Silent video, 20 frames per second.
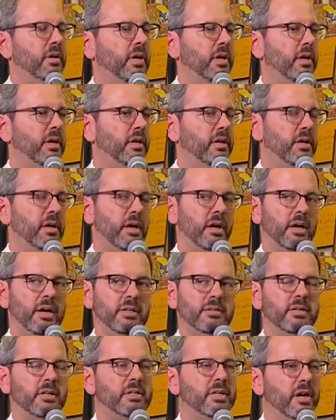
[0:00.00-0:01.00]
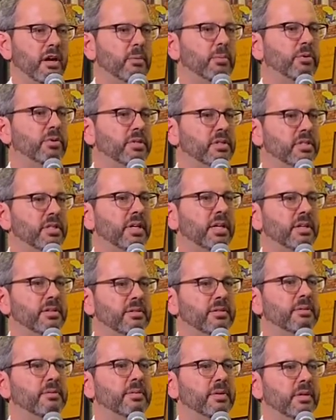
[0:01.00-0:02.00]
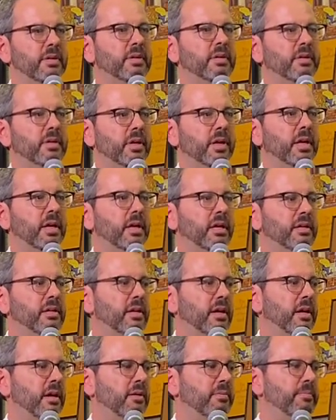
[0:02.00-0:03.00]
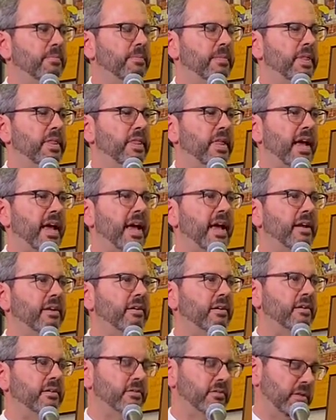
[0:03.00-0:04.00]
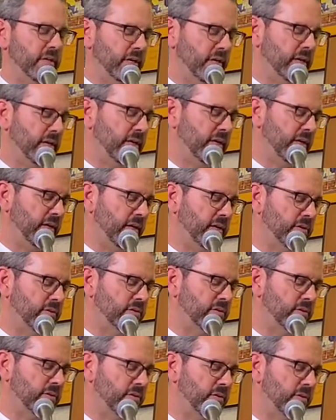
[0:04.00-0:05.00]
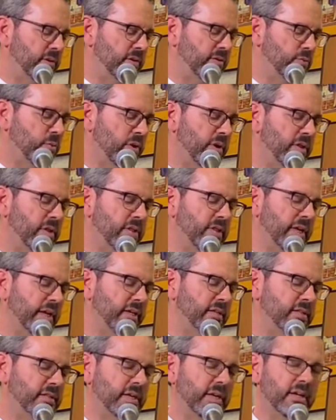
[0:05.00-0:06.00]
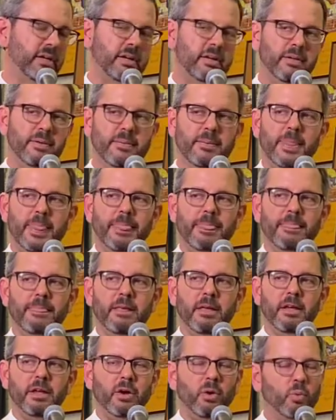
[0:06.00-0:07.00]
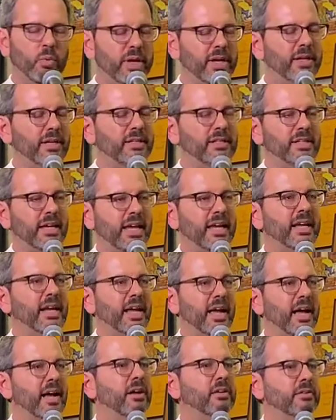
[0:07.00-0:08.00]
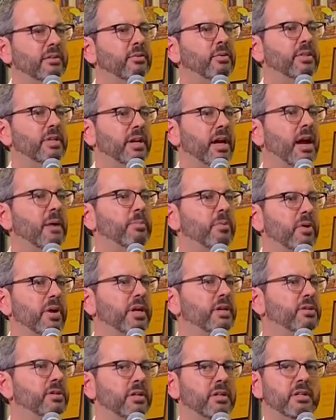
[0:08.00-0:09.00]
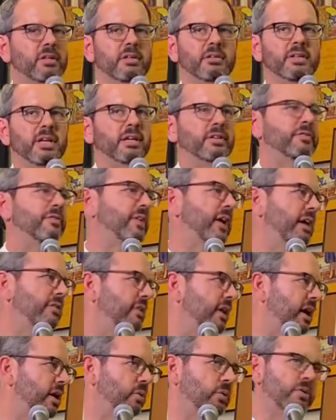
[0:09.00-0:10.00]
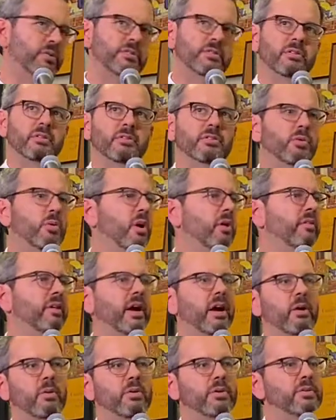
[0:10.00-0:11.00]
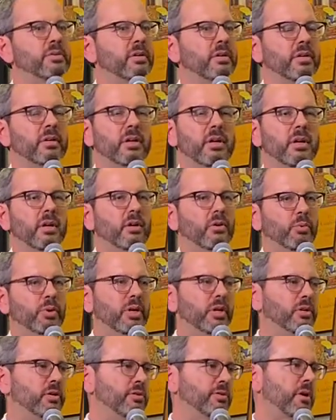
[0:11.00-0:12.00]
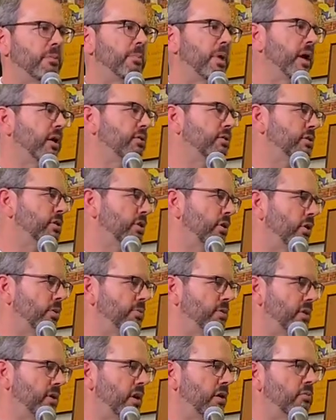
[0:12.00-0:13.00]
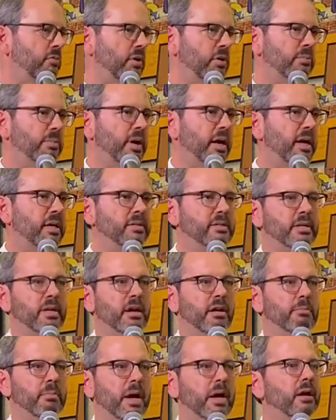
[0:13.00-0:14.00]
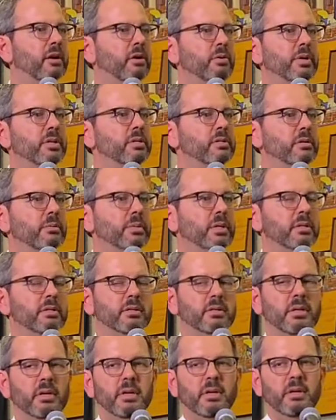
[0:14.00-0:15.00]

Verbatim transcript: And it's a terrible disease. And that is one of the things that, you know, we can take it out with an operation that takes 5 hours or 12 hours, and we can use our microscopes and our robots and our micro instruments.